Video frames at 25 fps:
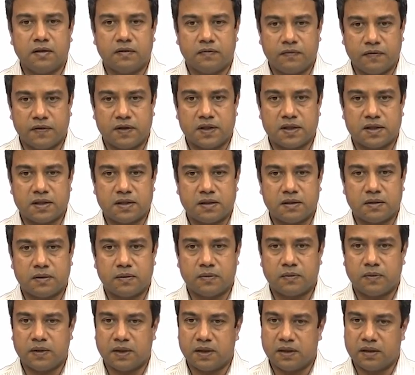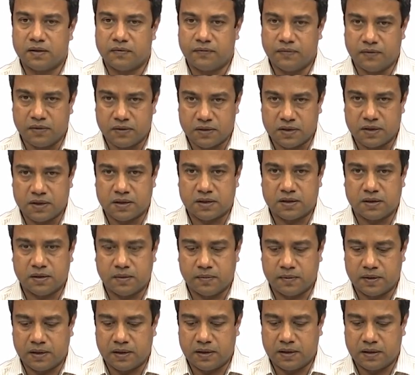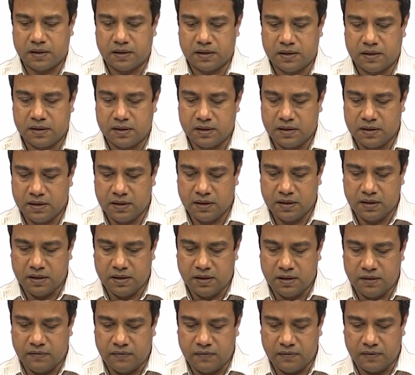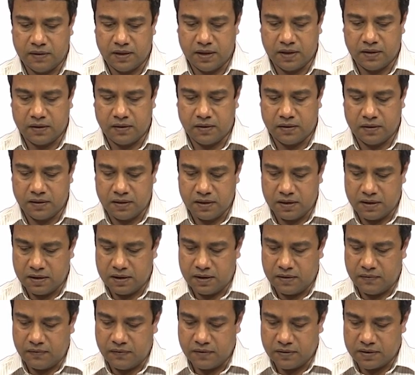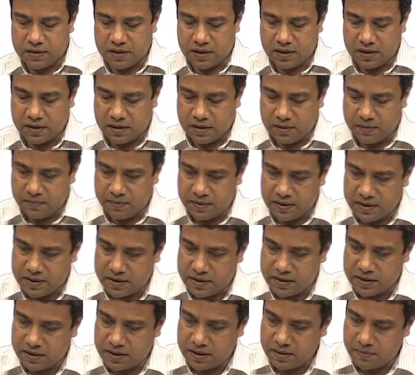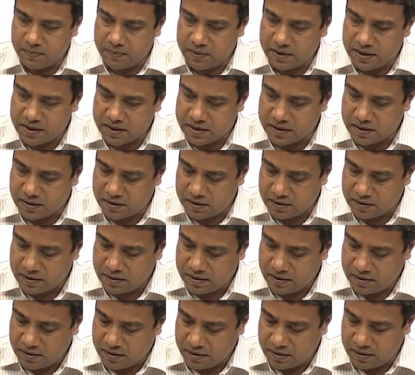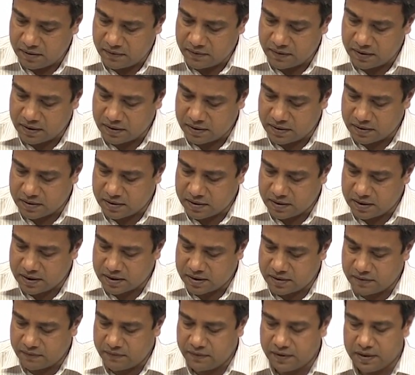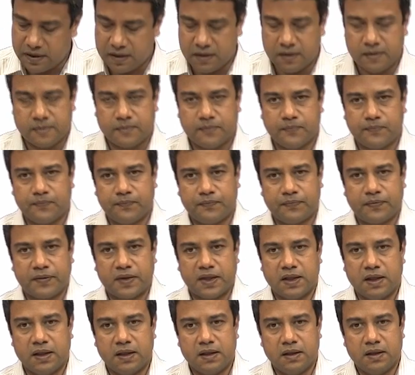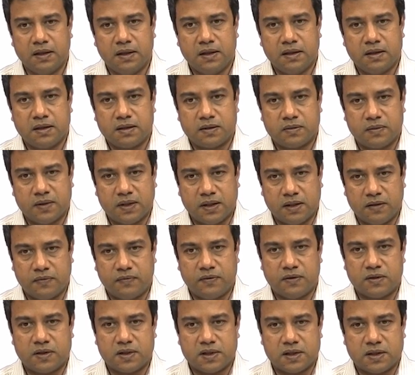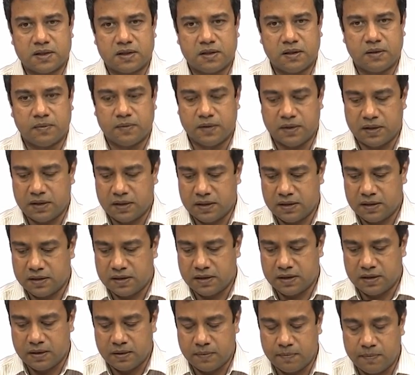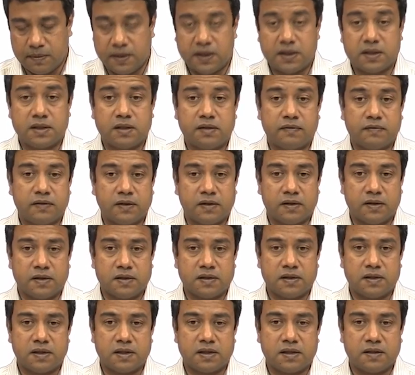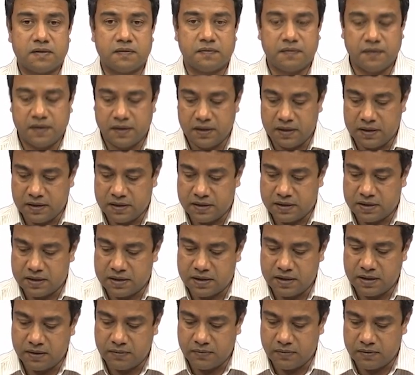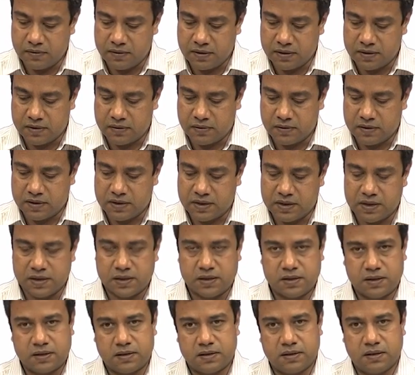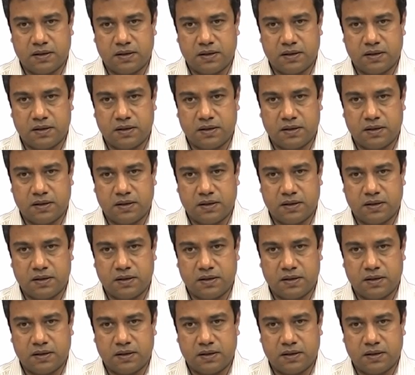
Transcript: First, when diffusion is dominant. If you recall, the diffusion term is the Laplacian of the concentration field. So, when diffusion is dominant, the Laplacian of the concentration field is just equal to the sources.